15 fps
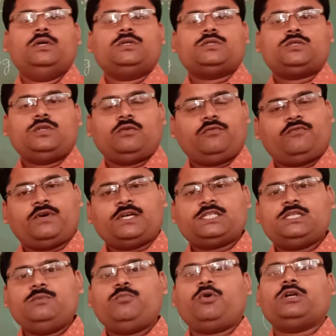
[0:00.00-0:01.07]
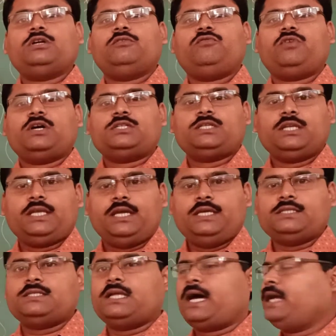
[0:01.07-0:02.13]
So first important function
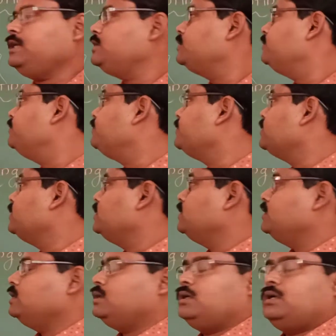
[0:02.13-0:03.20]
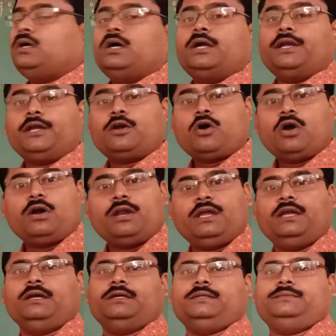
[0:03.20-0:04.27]
is that
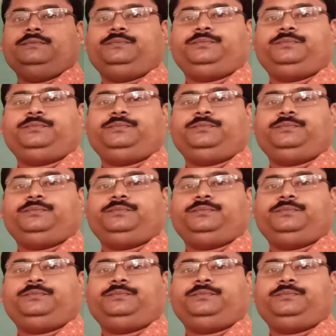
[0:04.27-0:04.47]
recording.